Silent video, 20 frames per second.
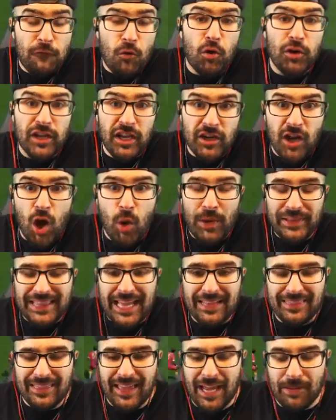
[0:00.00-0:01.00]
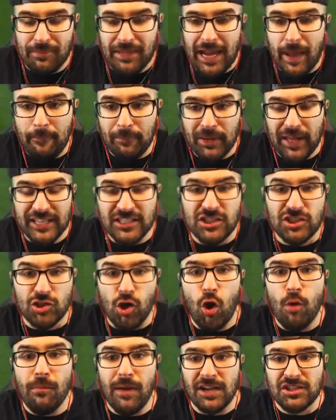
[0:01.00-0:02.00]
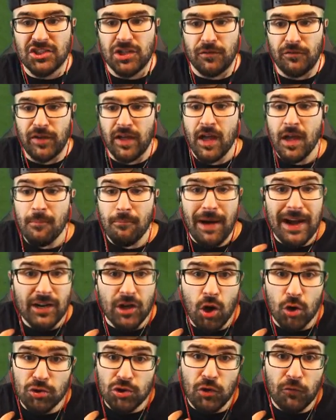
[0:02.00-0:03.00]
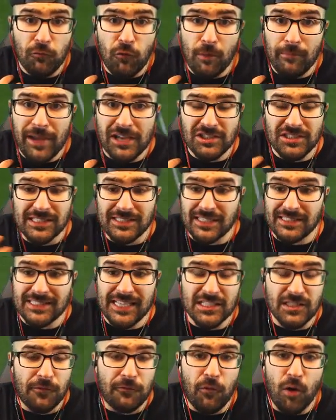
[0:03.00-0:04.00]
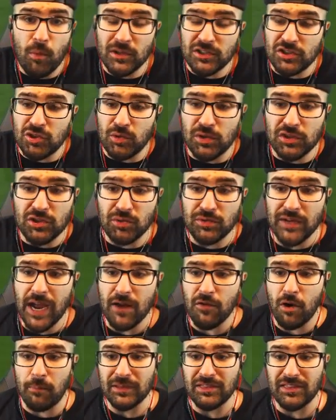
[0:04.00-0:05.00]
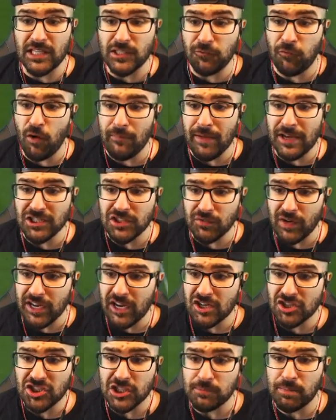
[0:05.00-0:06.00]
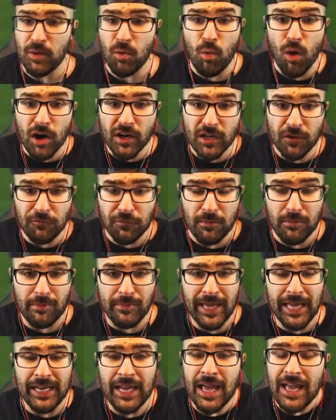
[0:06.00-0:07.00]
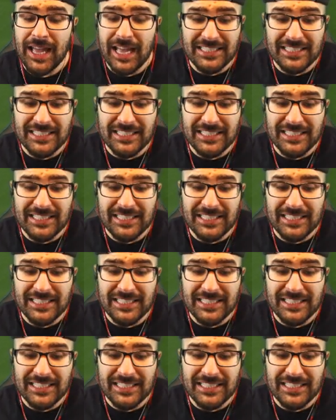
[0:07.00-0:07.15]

forty and oh with that thing, man. I played so much of it. My go-to formation, as I said, is the four one two one two narrow, but this formation right here has just been working for me, man.